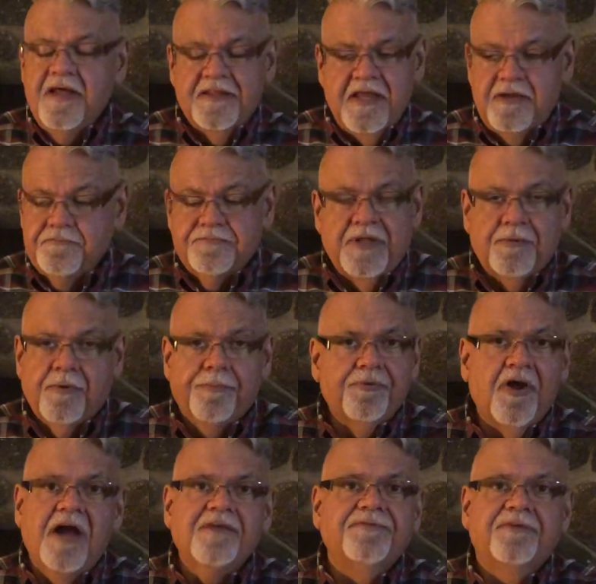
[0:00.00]
They were
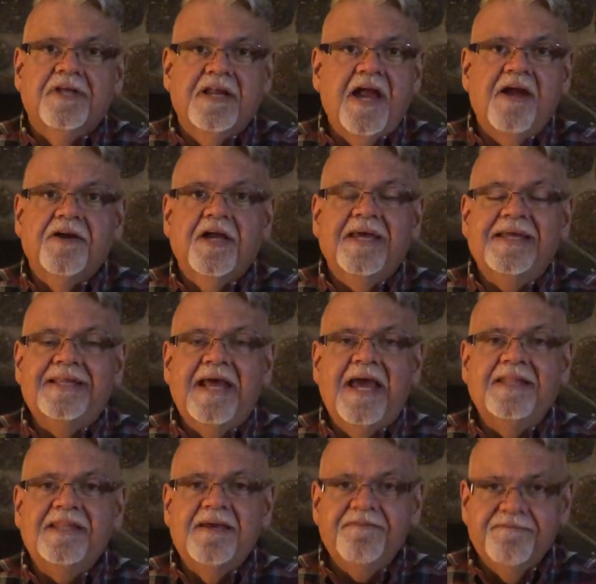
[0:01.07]
prideful and arrogant,
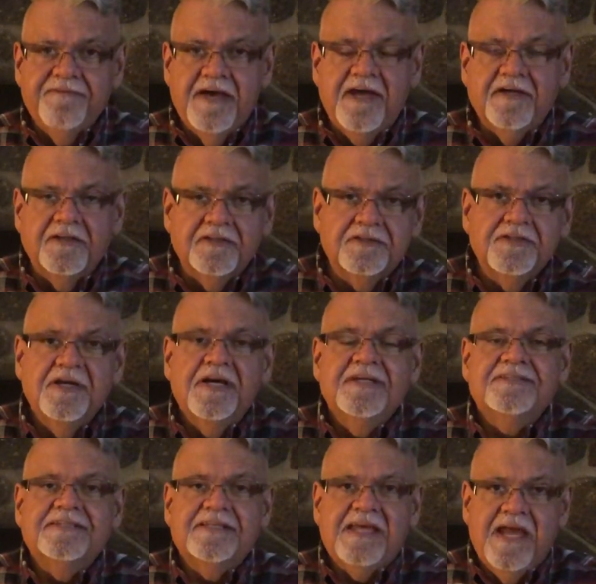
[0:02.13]
and they failed
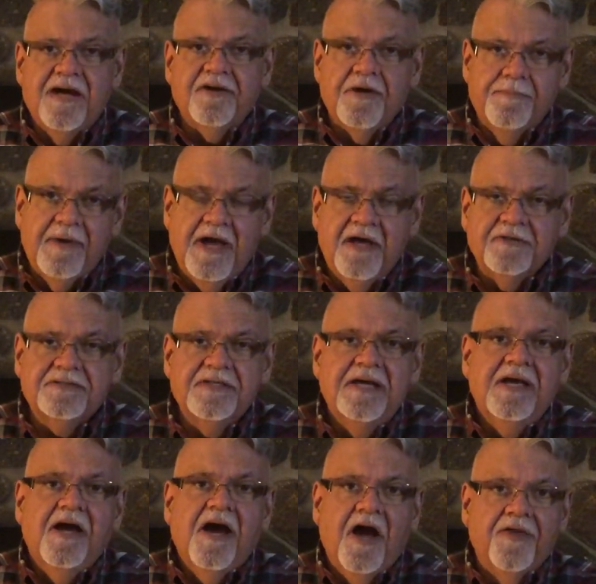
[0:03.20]
to care about
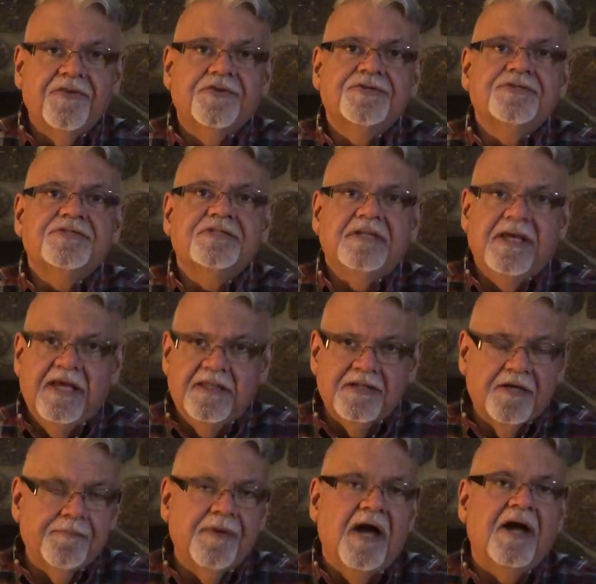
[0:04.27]
others in
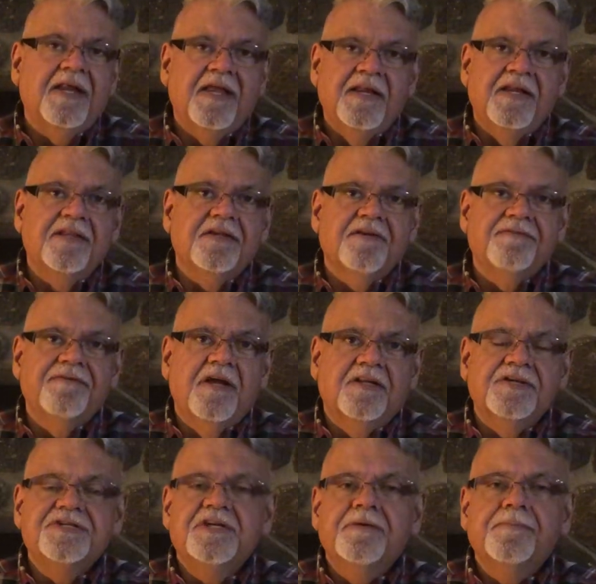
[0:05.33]
their body and in their
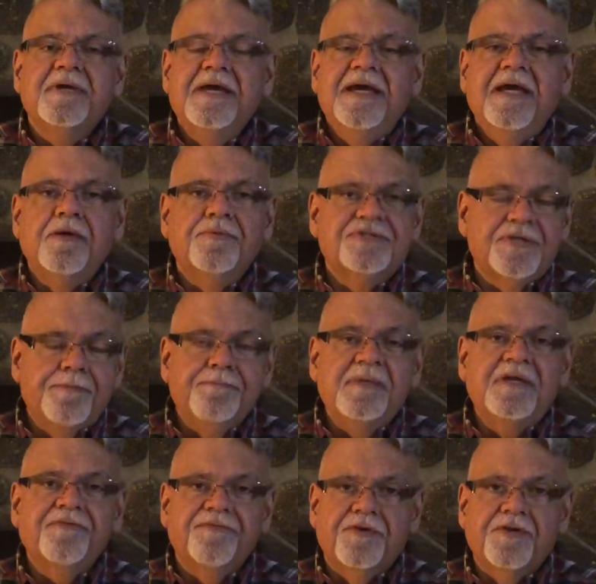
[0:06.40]
fellowship. It was a
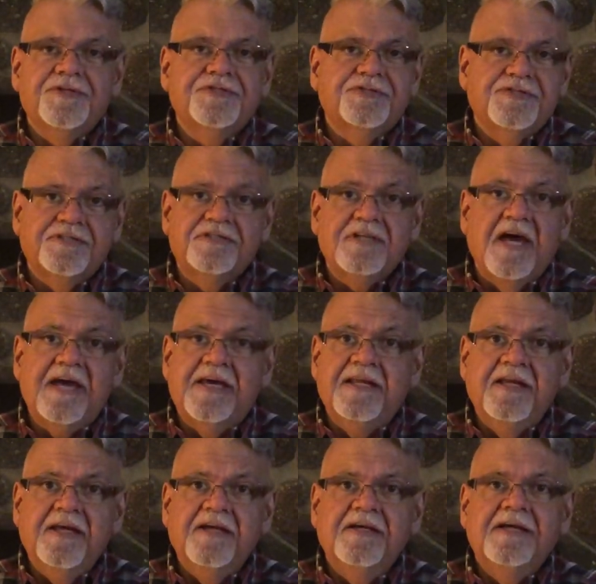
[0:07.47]
me-first
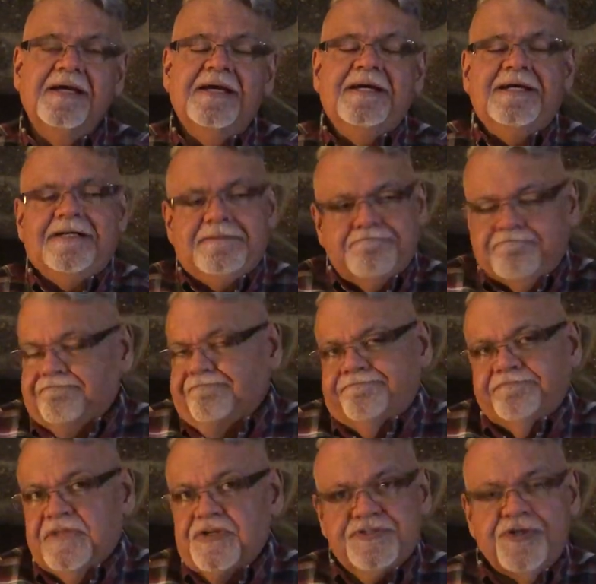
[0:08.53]
society.
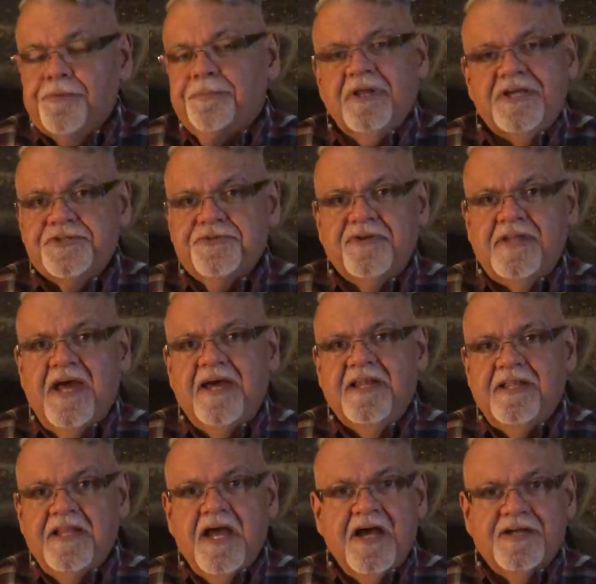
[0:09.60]
There's no place for that
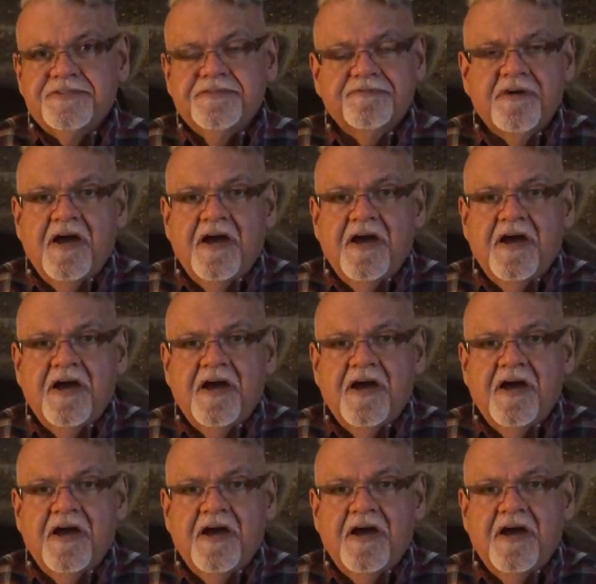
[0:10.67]
in the house of